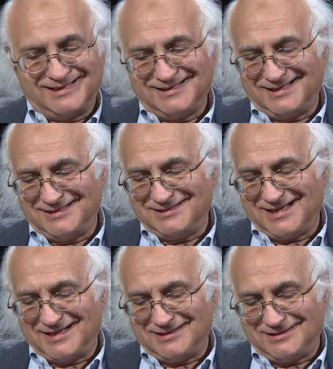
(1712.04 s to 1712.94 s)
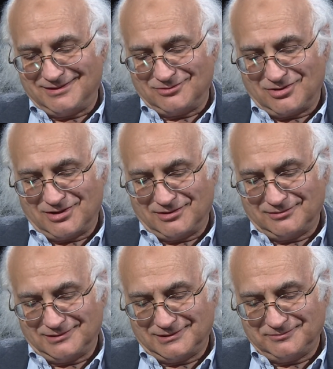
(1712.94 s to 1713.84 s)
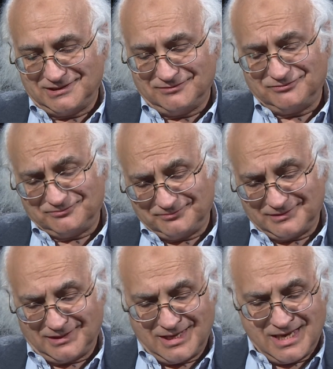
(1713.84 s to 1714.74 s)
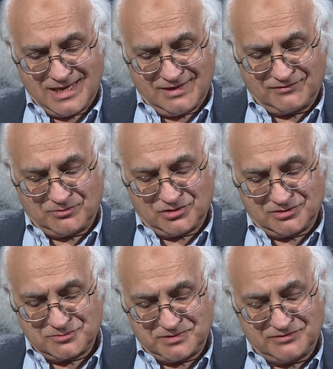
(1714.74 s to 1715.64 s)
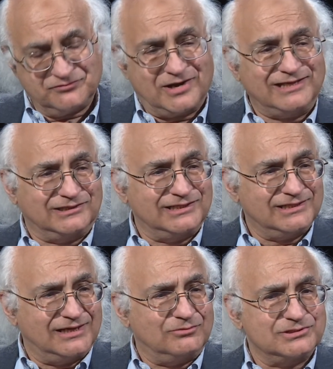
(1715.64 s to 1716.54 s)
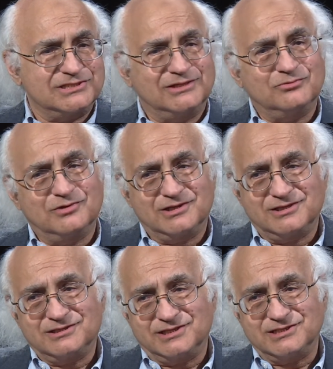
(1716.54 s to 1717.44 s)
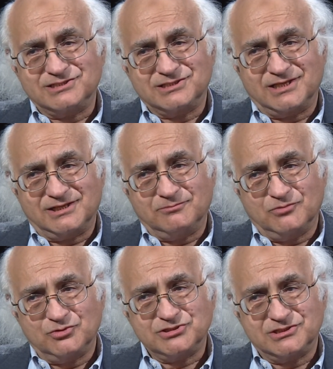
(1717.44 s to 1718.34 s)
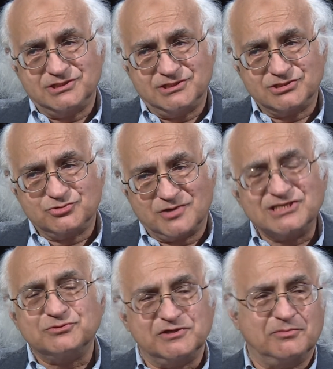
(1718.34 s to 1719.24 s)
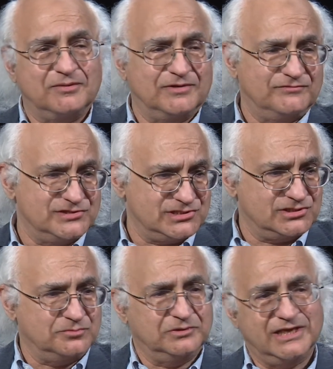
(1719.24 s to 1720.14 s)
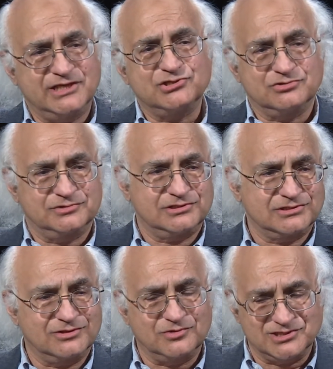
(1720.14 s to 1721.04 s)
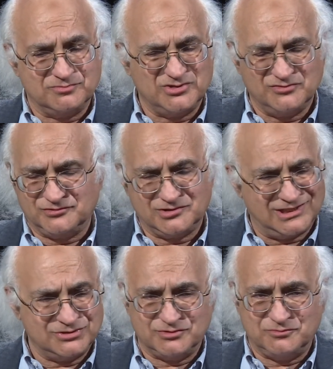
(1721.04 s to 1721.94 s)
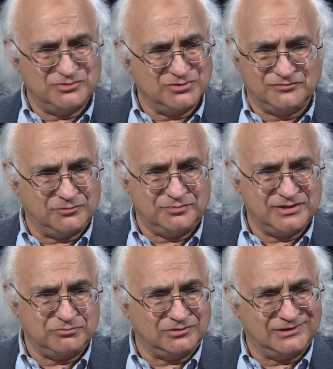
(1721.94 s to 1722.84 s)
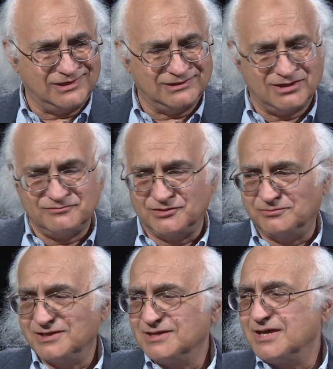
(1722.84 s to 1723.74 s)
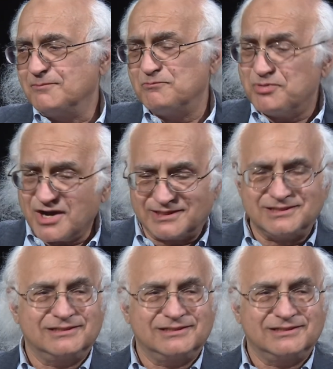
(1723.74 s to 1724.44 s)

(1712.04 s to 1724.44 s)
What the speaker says: And there are, I mean, if I'm going to speak frankly, I will say one of the things that most distressed me about my visit to Malaysia, which is otherwise a beautiful country with beautiful people, and I love them, but